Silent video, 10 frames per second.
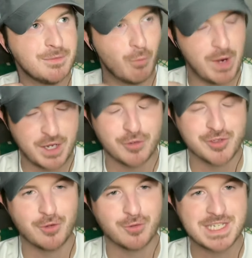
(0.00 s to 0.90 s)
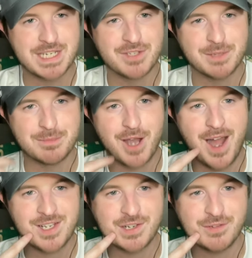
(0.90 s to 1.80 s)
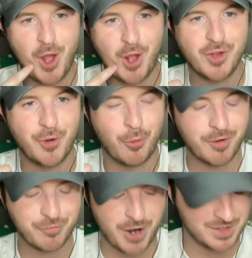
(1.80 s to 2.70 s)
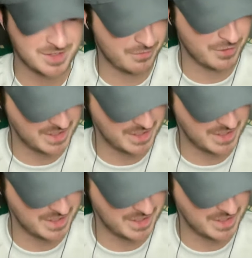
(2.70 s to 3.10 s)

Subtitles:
Waco's own Steven Simcox of Locked On Horned Frogs covering